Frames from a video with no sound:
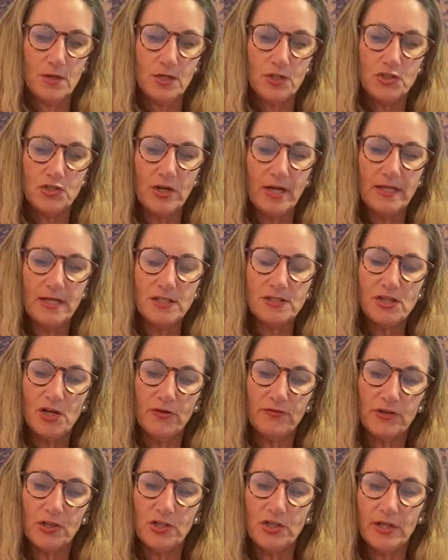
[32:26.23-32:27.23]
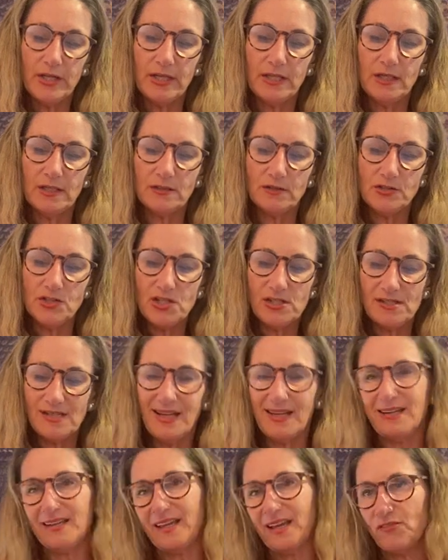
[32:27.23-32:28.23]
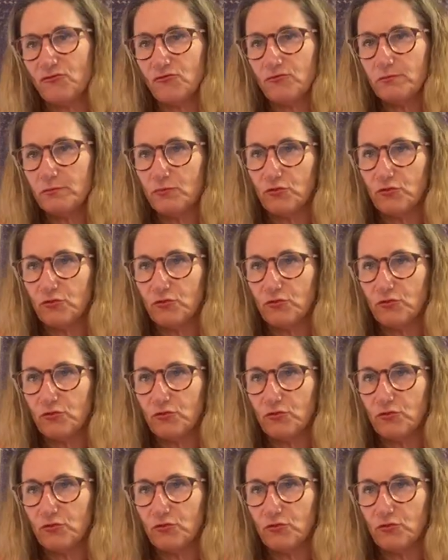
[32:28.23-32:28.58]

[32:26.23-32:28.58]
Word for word: try not to overcook it. It'll just kind of get